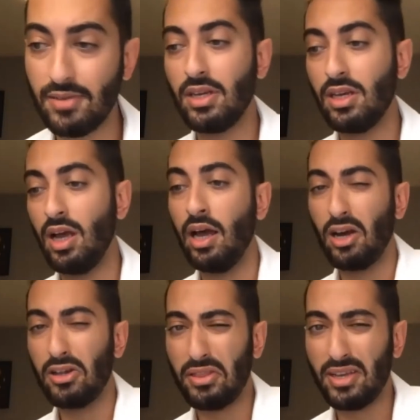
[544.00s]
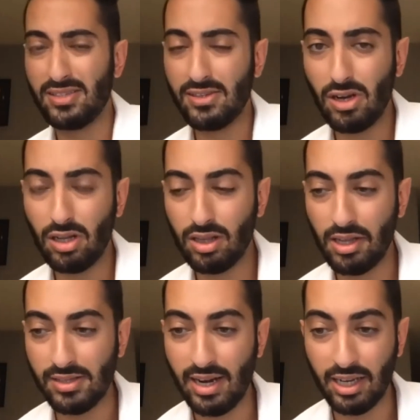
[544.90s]
and other things. These are all
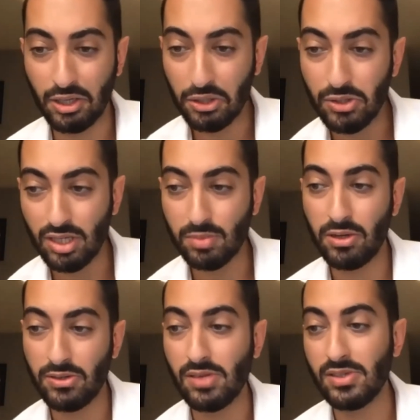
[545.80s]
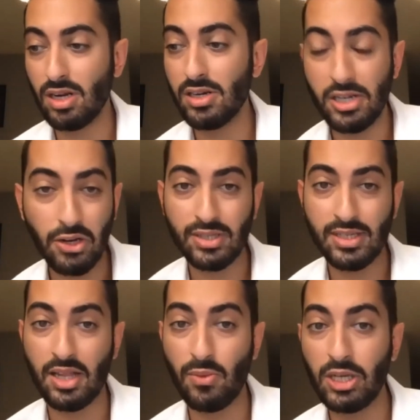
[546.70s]
things that I include as part of the service. I already know
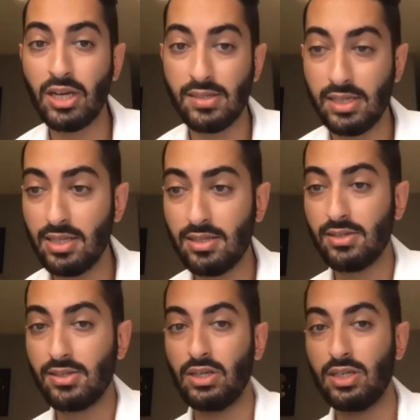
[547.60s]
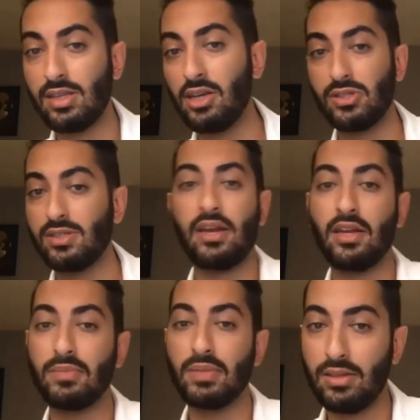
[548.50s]
exactly what you guys need. So it's not just signing
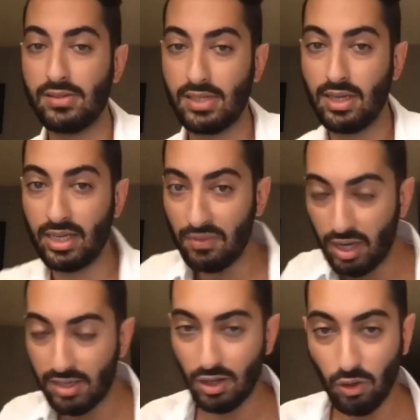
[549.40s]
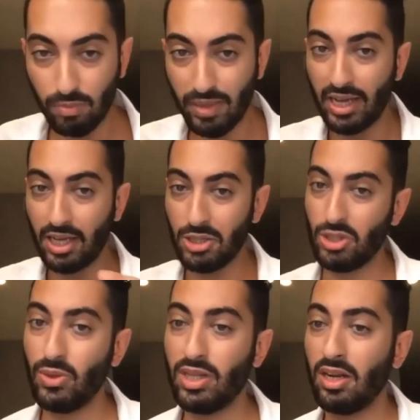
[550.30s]
up the LLC. I give you guys the whole package
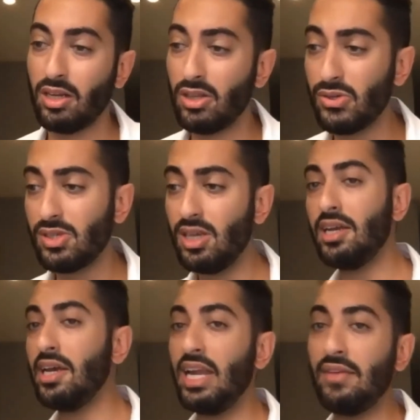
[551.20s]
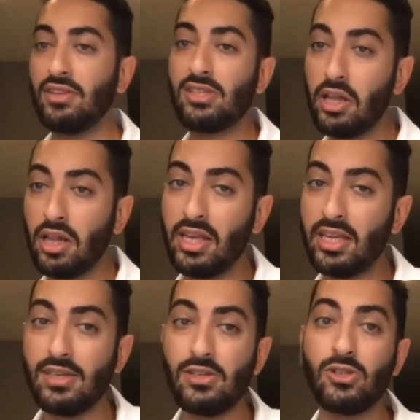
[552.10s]
of what that includes. And if there's other
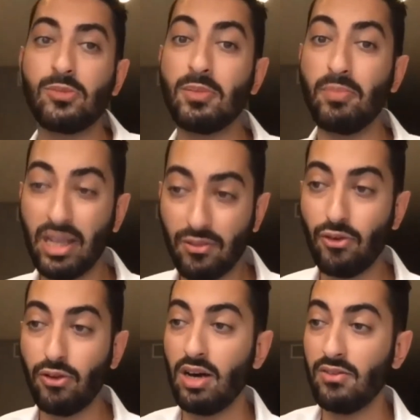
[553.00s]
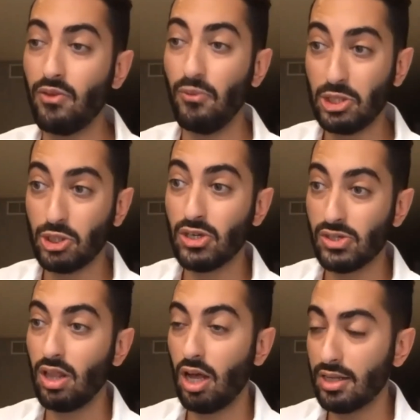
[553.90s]
things I need to be mindful of, which there's a
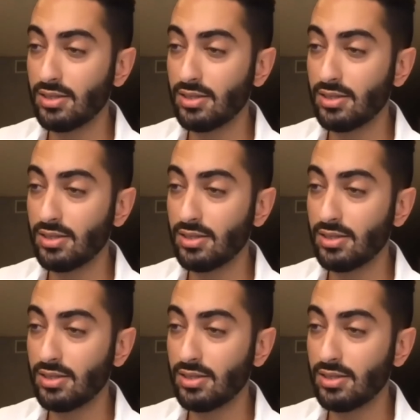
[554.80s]
lot,